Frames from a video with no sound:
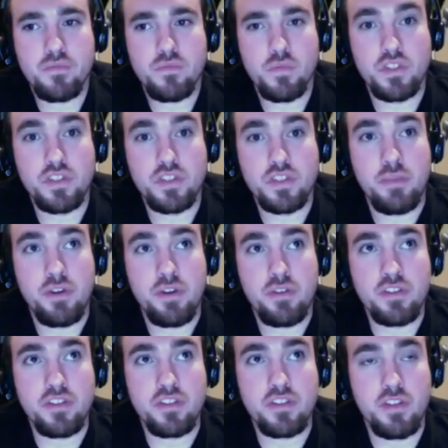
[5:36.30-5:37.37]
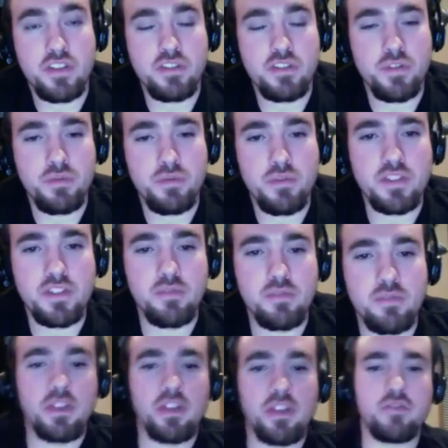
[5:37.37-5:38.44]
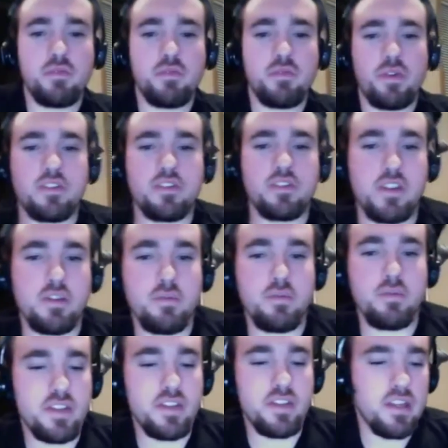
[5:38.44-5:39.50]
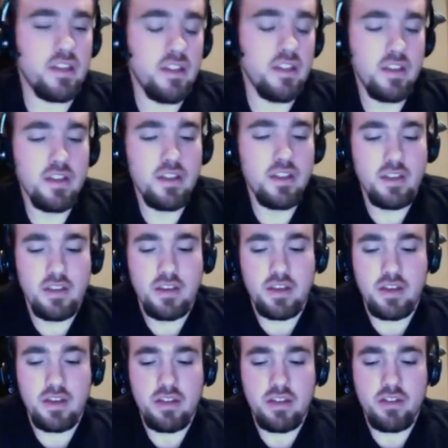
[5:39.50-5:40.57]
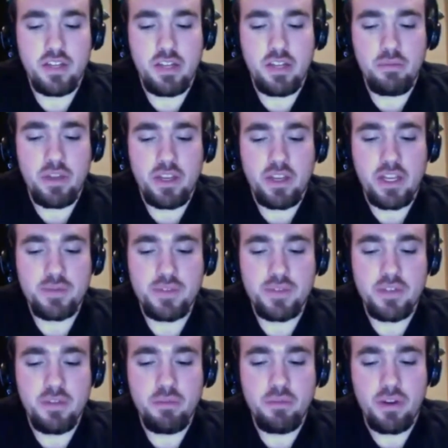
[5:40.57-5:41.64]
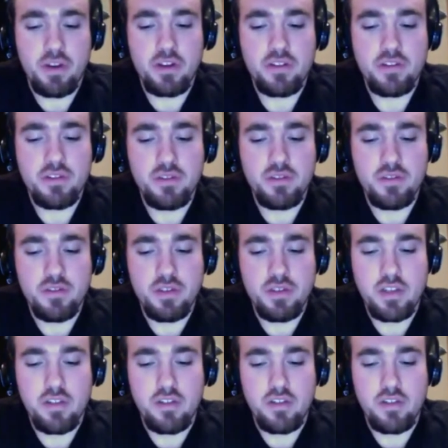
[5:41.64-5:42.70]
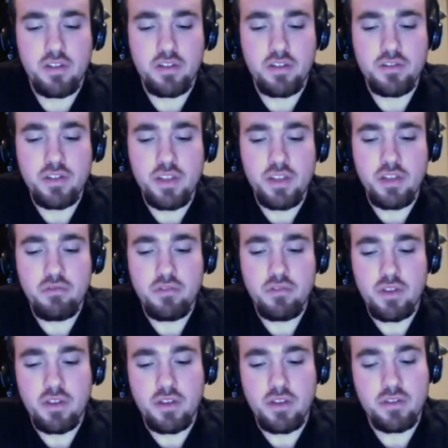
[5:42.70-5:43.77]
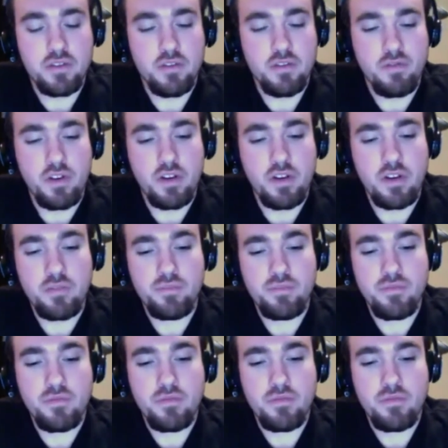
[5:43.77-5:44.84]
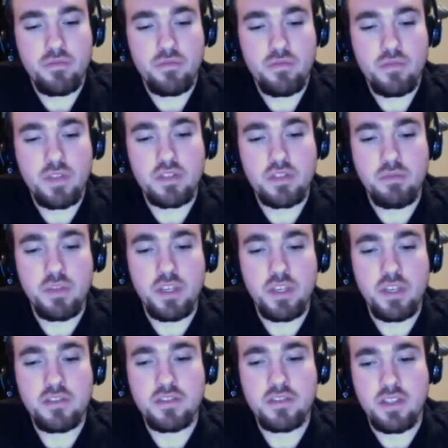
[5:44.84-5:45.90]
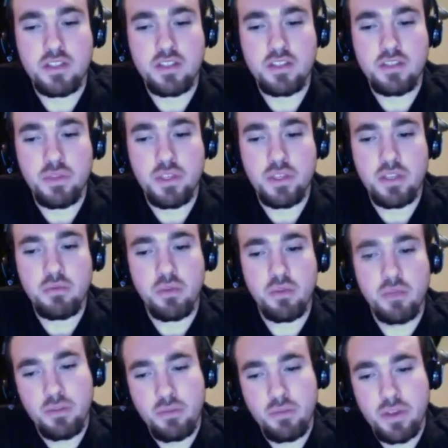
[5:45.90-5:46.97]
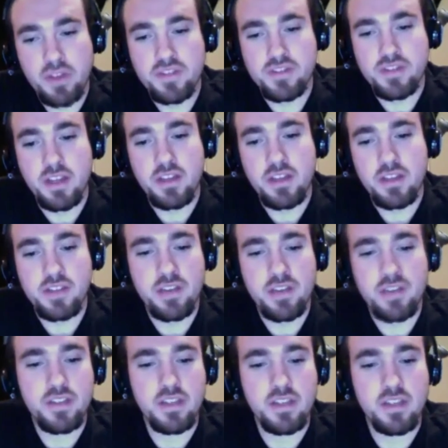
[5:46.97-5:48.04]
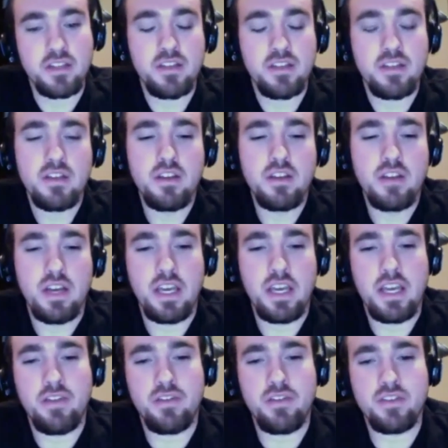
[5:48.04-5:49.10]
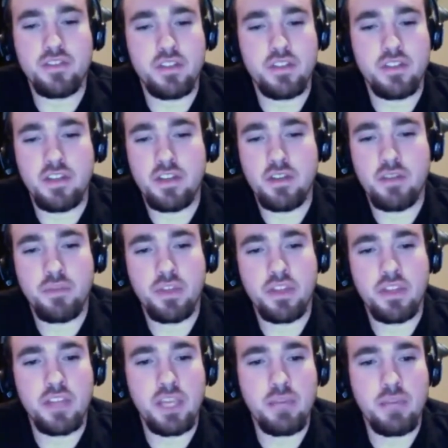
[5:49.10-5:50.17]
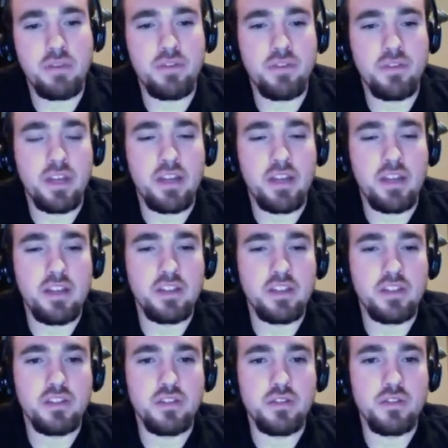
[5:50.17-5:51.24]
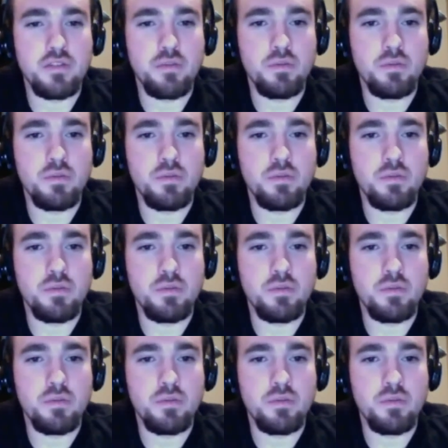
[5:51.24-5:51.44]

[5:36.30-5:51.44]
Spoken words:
just came out. Just that's the most recent one that we want to talk about today. Looking at Black Ops 2, comparing it to any other Call of Duty, so far, to me, seems to be one of the best as I've seen it. I haven't played the game. I've never had any issues